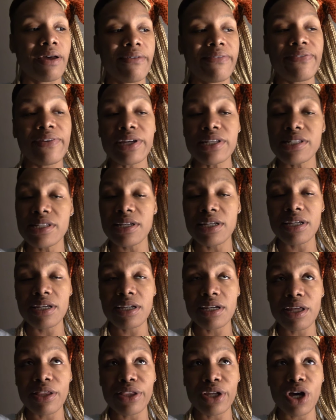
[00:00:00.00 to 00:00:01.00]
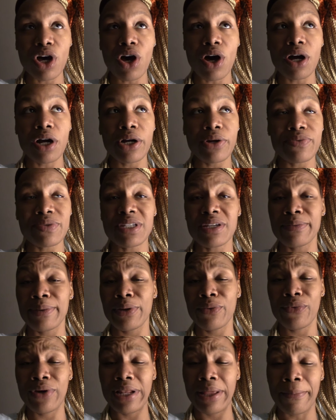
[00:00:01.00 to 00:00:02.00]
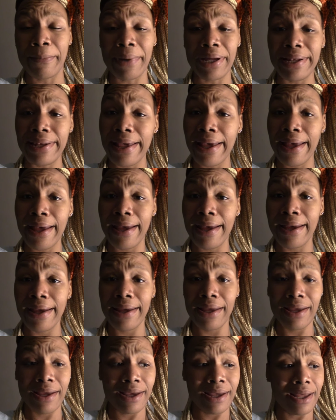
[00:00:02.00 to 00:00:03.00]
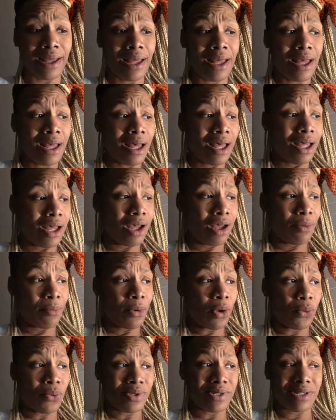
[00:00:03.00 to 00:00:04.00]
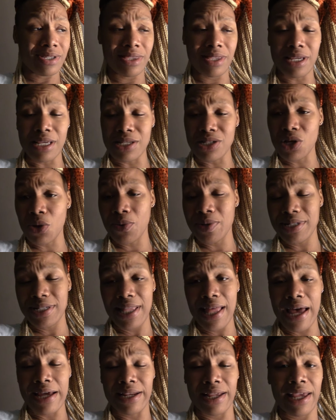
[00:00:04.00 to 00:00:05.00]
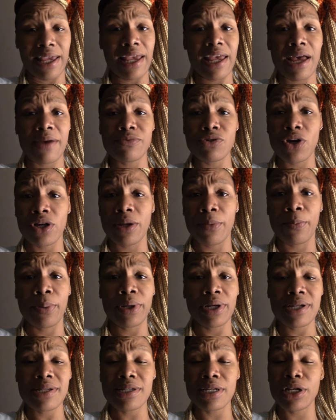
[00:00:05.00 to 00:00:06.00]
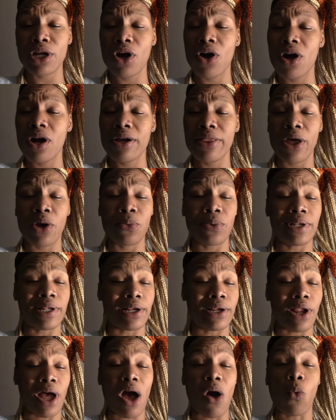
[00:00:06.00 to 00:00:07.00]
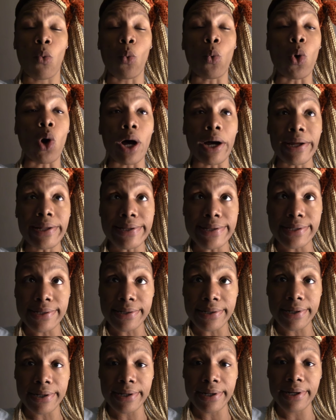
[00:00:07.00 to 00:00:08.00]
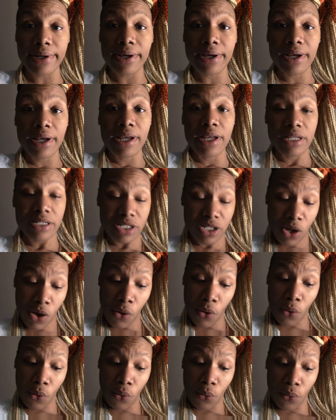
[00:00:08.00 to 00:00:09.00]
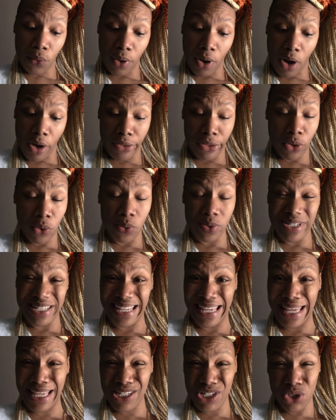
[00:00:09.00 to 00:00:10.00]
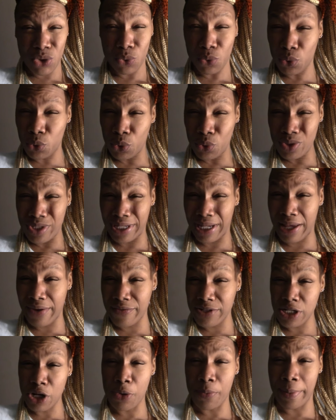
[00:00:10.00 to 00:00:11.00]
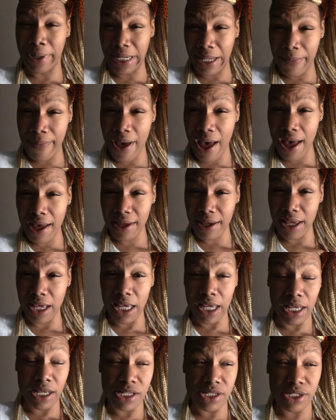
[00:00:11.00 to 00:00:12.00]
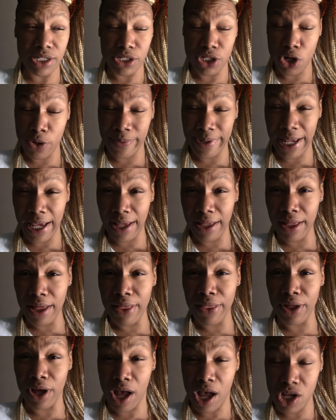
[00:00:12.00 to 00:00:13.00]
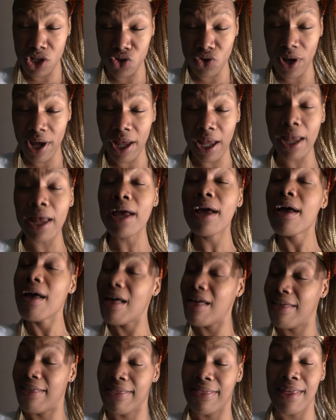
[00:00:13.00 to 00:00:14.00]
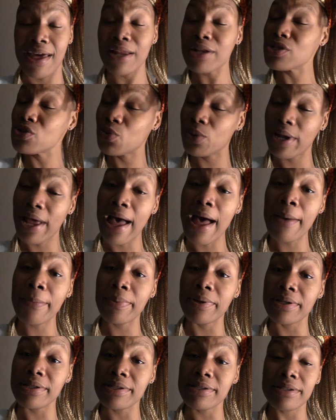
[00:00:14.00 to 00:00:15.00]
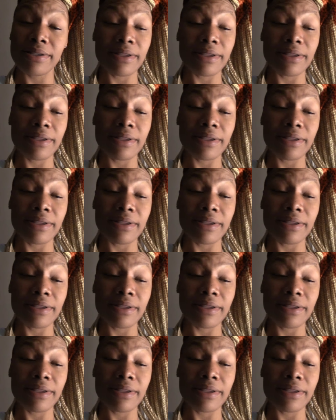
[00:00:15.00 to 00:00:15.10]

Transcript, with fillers: fixing the car it was gonna be ready monday um oh what's this oh what's that and he kept trying to put us in a car that we did not want so although it was against the rules to give us our money back uh, and to terminate the contract. That is what happened. Uh,